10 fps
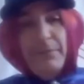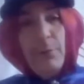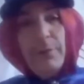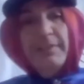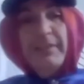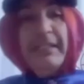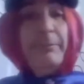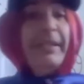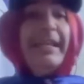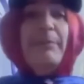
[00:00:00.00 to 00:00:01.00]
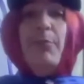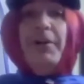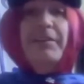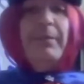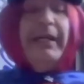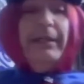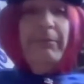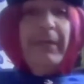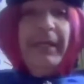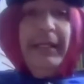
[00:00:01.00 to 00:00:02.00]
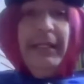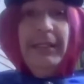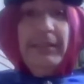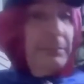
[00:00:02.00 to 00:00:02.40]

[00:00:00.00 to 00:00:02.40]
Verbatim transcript: of course, and it became part of my my